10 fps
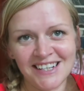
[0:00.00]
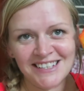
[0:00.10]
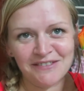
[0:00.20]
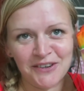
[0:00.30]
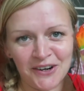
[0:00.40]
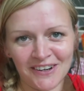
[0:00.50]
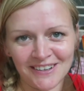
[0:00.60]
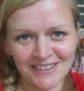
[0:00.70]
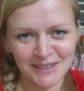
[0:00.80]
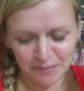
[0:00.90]
These, of
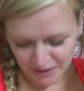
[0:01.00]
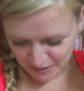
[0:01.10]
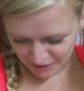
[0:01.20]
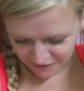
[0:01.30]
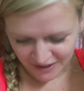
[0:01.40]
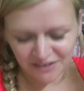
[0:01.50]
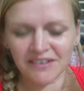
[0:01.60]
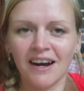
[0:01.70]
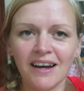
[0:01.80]
course, being my favourite.